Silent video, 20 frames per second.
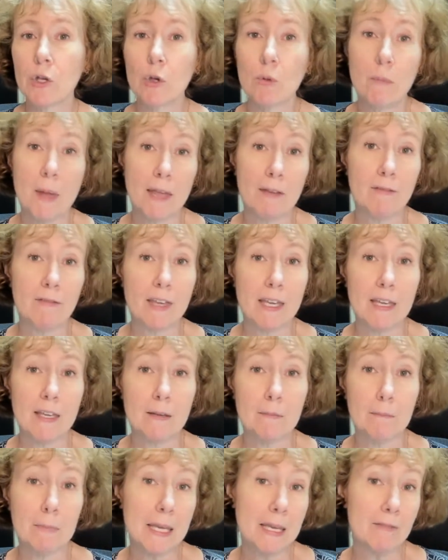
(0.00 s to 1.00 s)
you may be
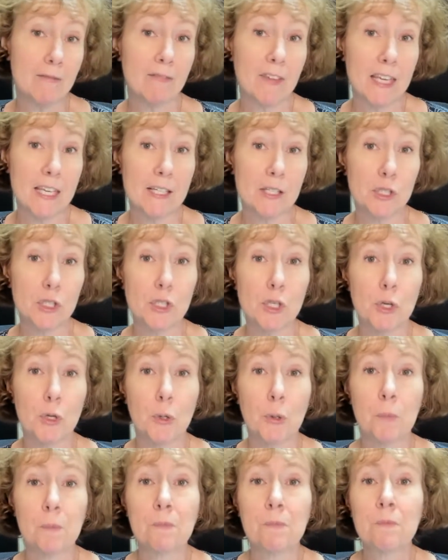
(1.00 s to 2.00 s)
meet via
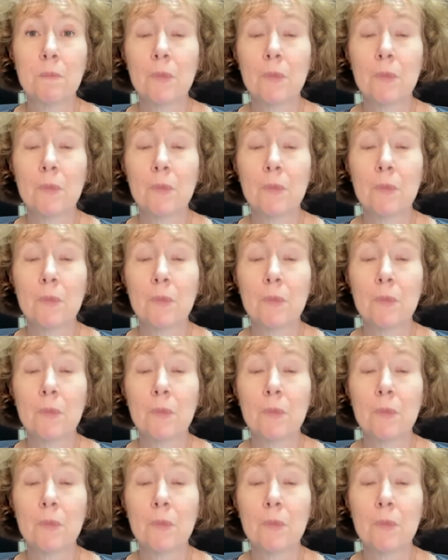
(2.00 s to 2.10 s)
Zoom.